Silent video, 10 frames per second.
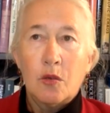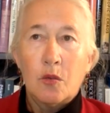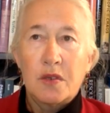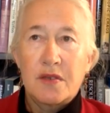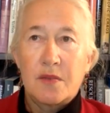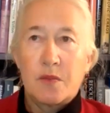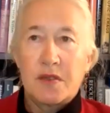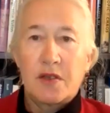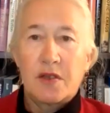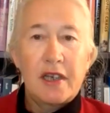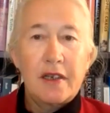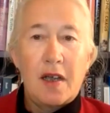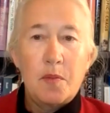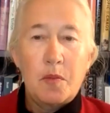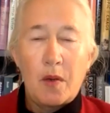was, was looking
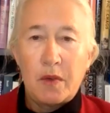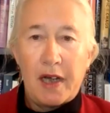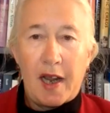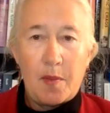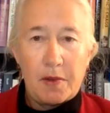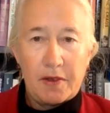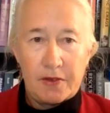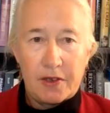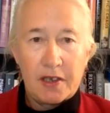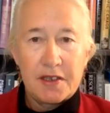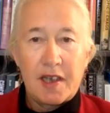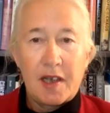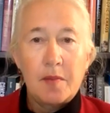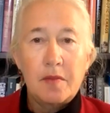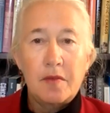up what would happen if trucks
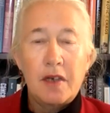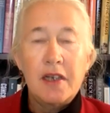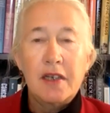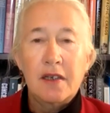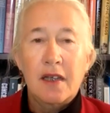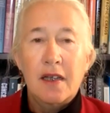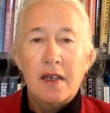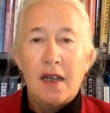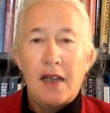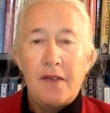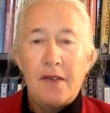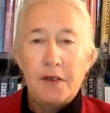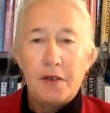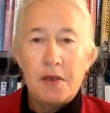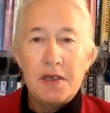stopped running, I
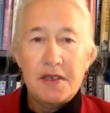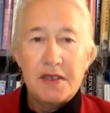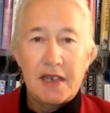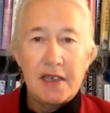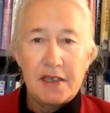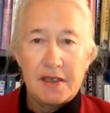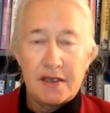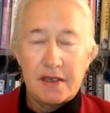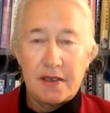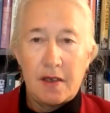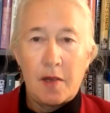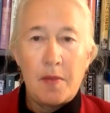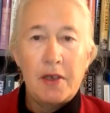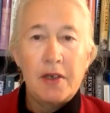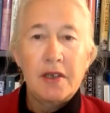found three studies in
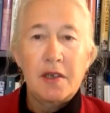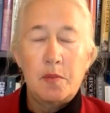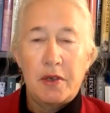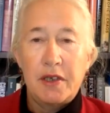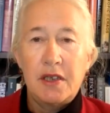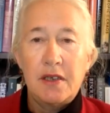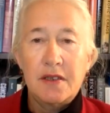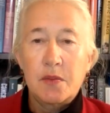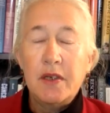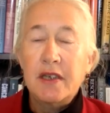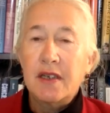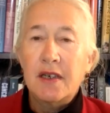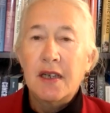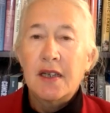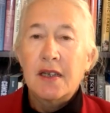America, Britain, and
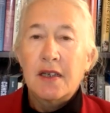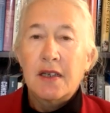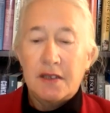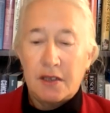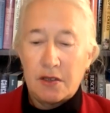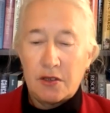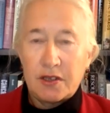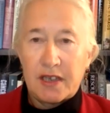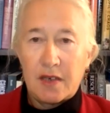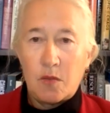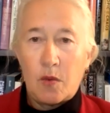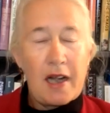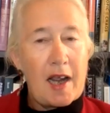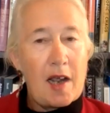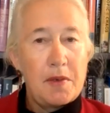Sweden that looked at what
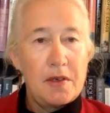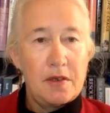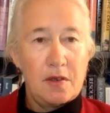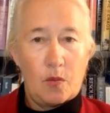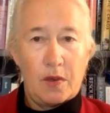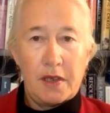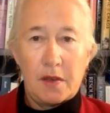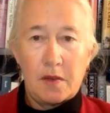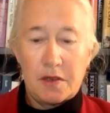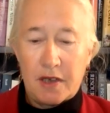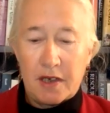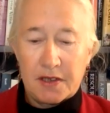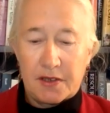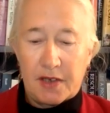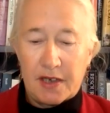happened when there were truck
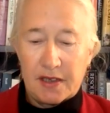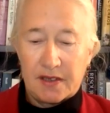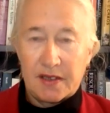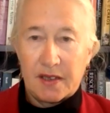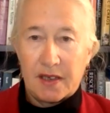strikes.